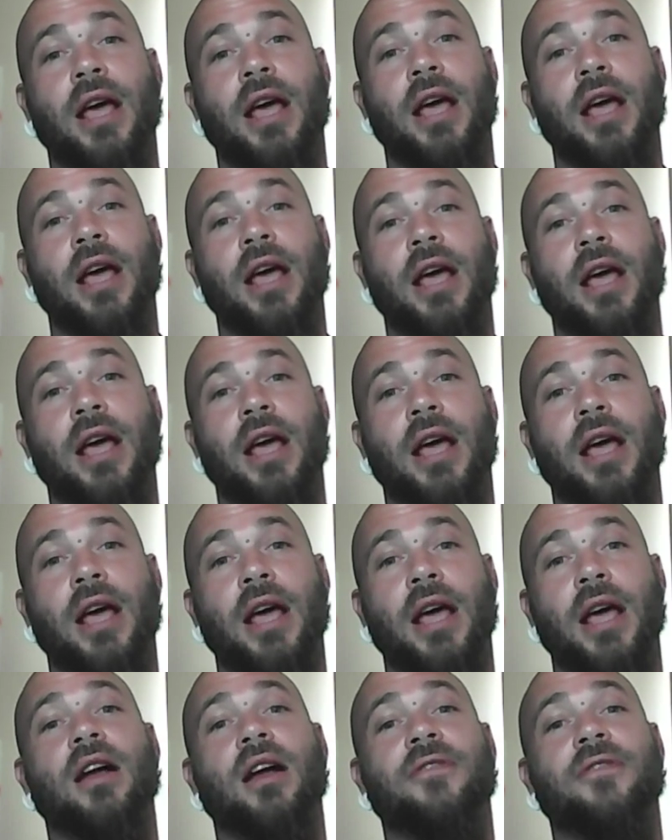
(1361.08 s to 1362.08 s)
a code
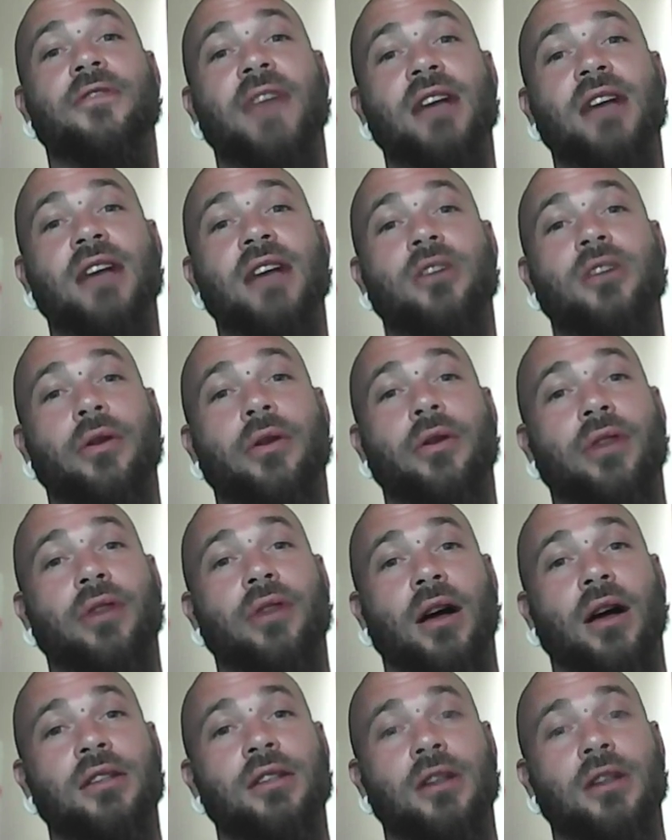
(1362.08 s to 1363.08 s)
that affects our
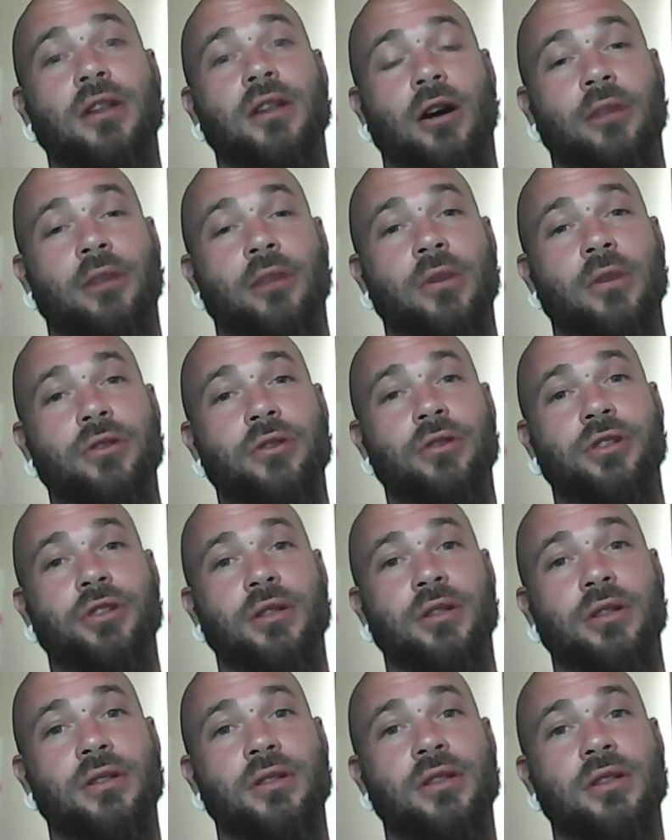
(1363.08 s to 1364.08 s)
thoughts and our
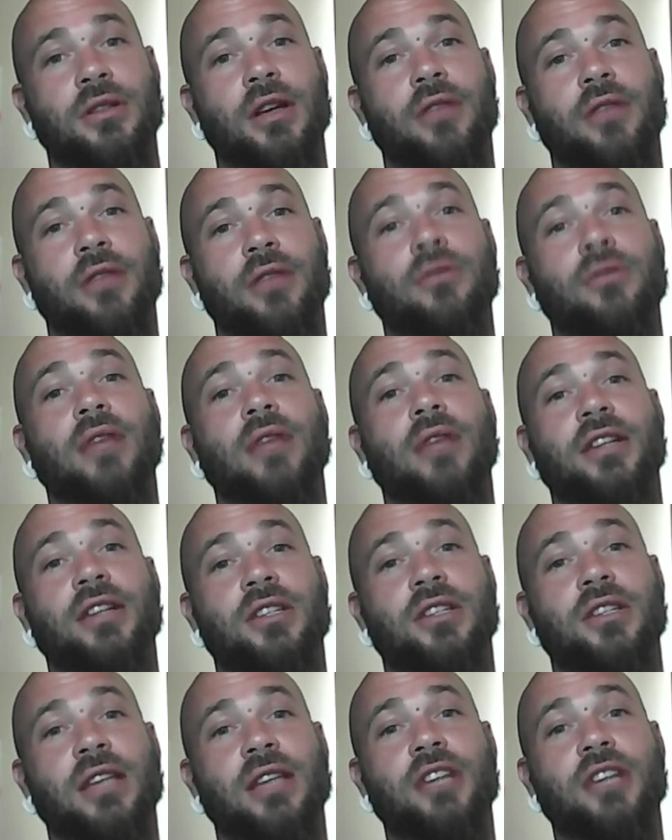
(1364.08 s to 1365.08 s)
emotions through
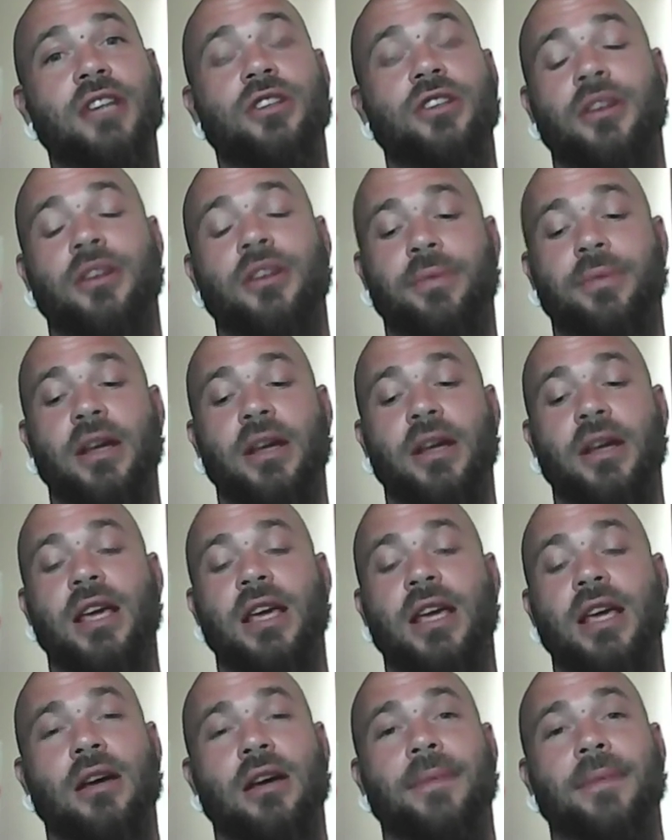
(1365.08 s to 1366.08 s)
legislation. They're putting
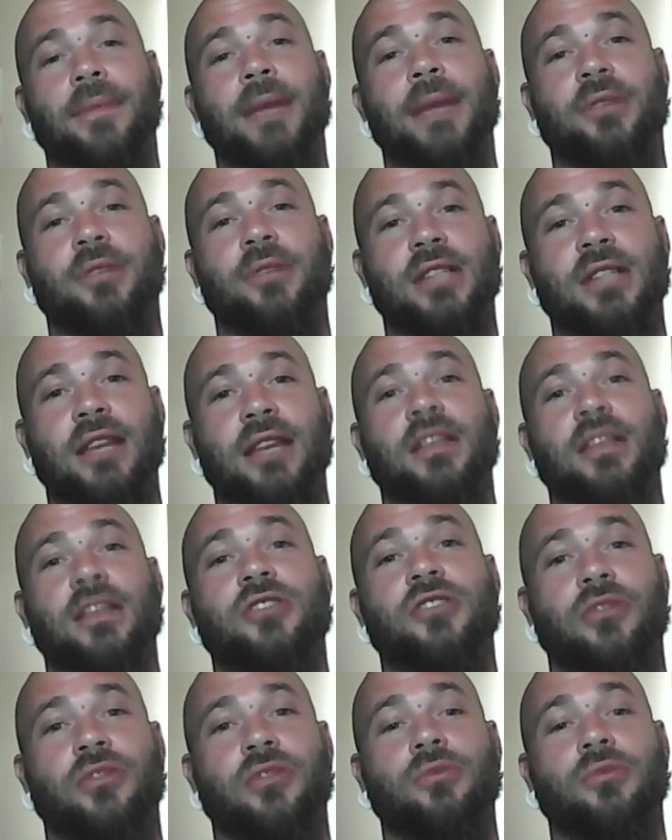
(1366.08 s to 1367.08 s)
ink on paper and saying,
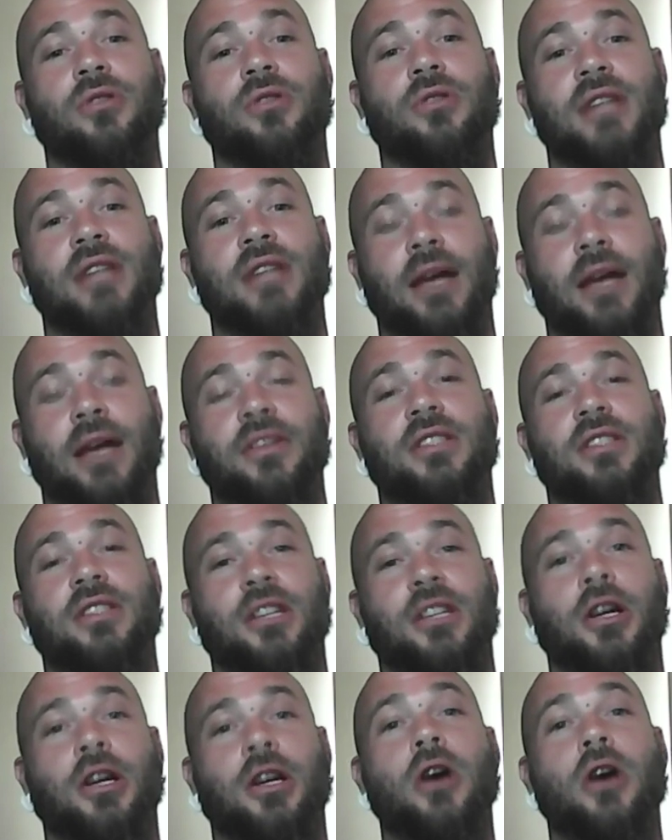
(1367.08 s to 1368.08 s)
these are the rules now. This is
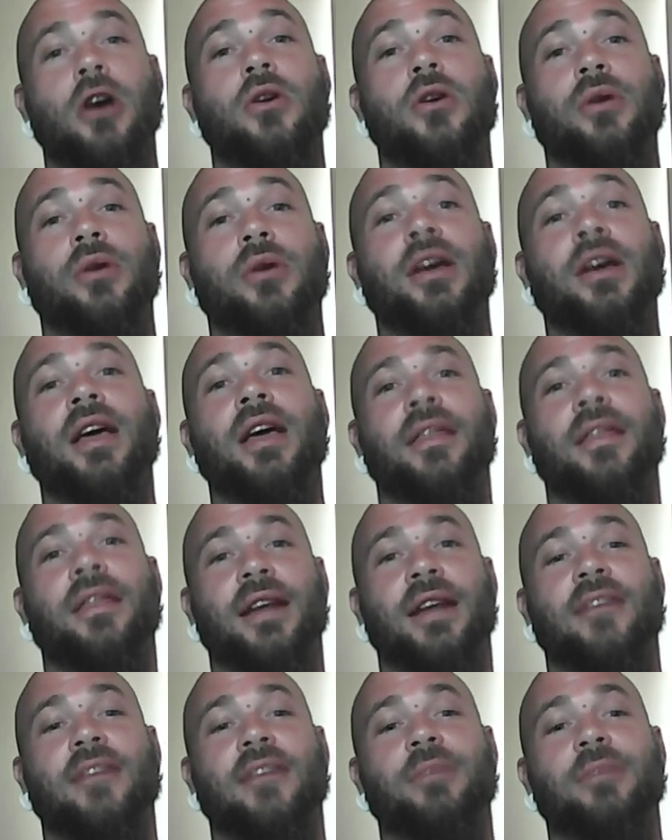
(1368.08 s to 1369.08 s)
the code
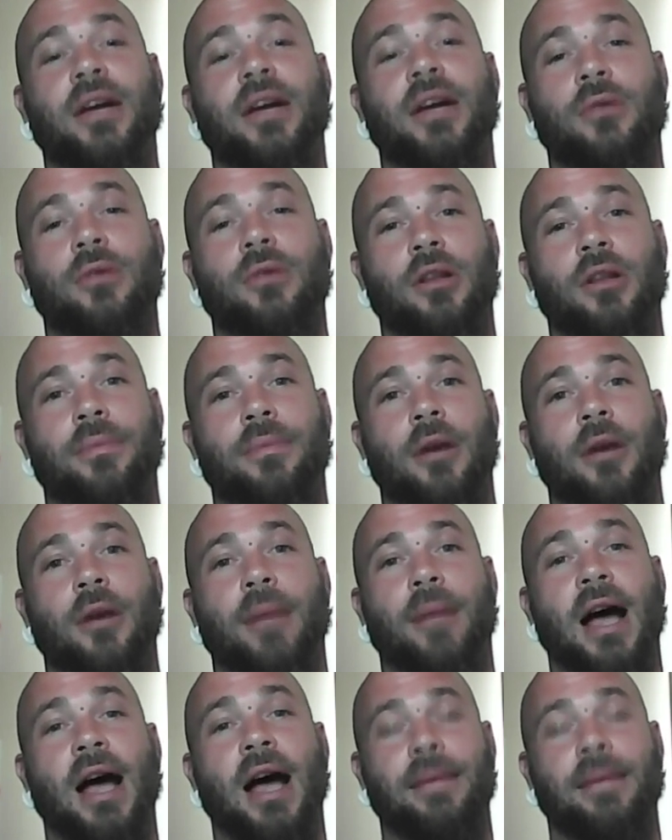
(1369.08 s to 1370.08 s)
that everybody will
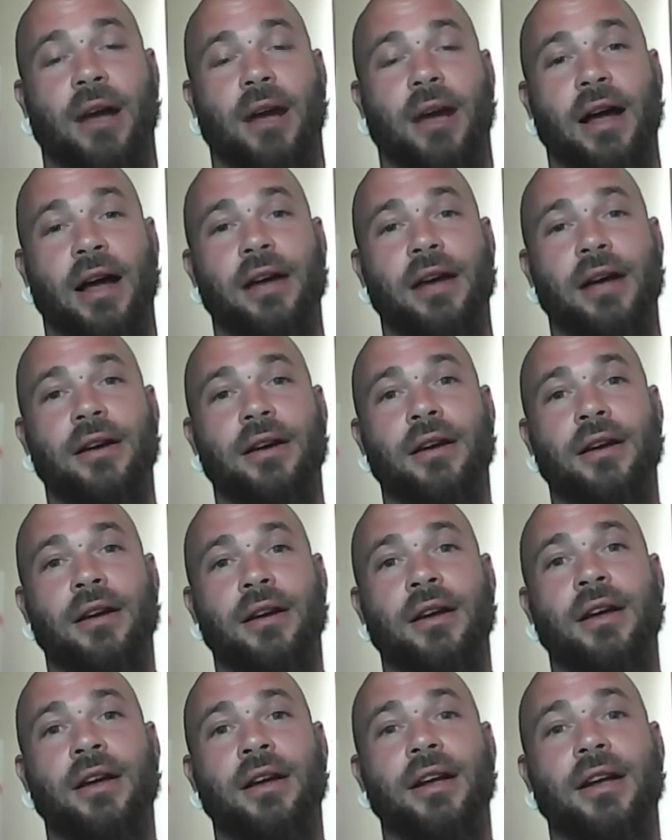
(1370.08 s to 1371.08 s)
abide by.
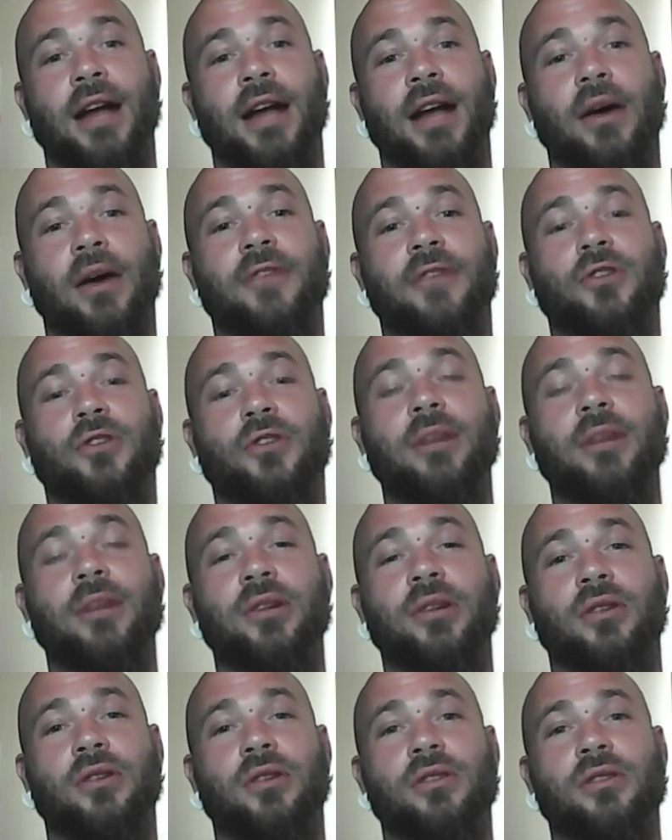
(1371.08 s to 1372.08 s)
Now, if
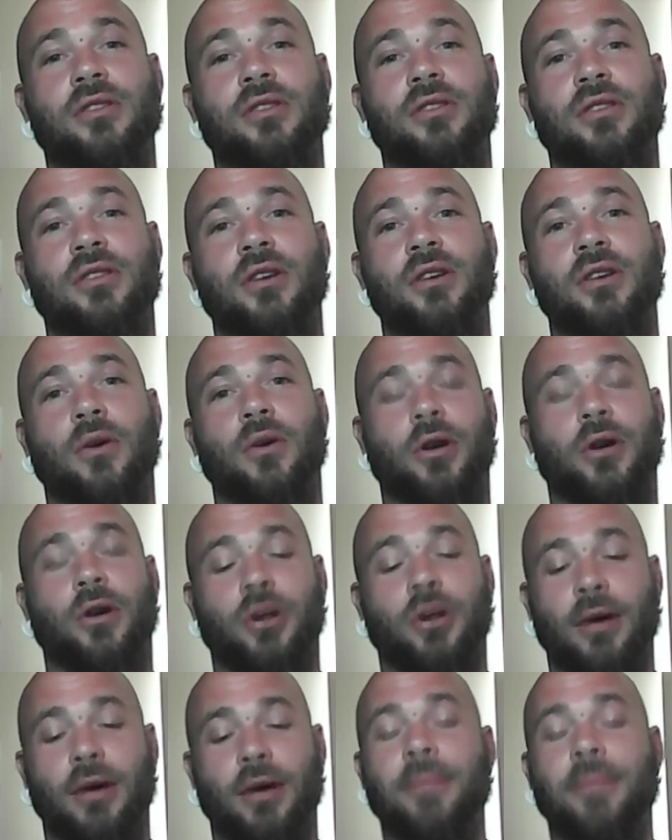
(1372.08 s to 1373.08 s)
criminals or
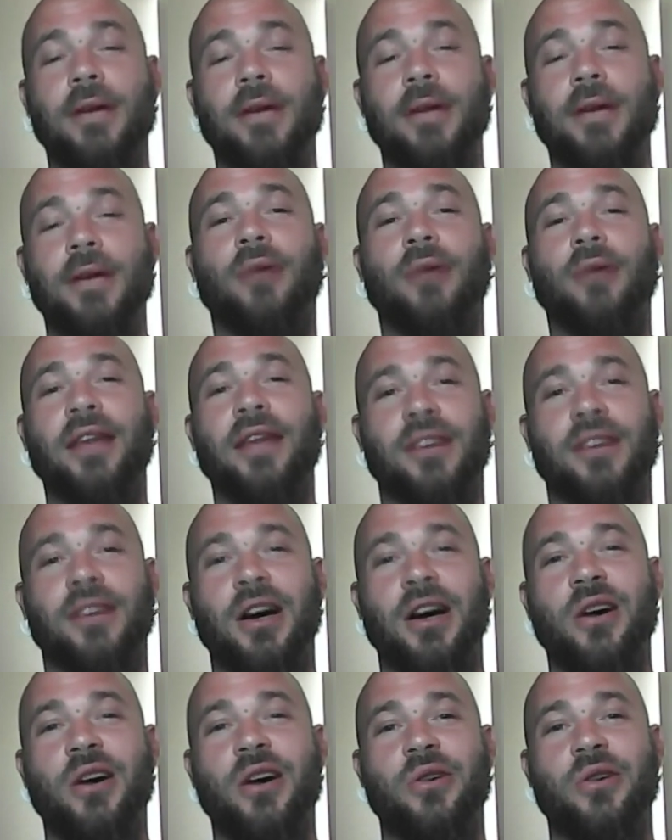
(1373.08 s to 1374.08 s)
corrupt people write the
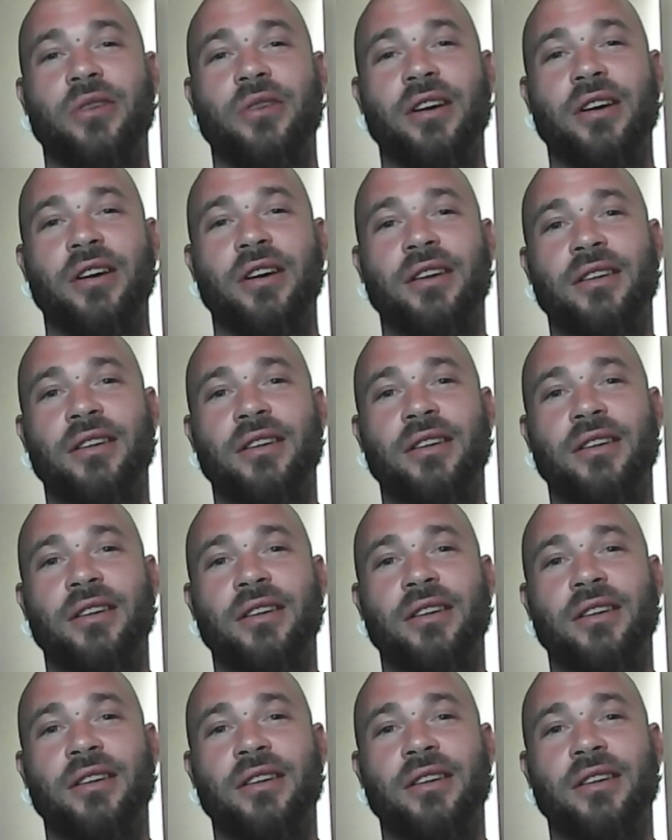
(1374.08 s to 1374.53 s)
code,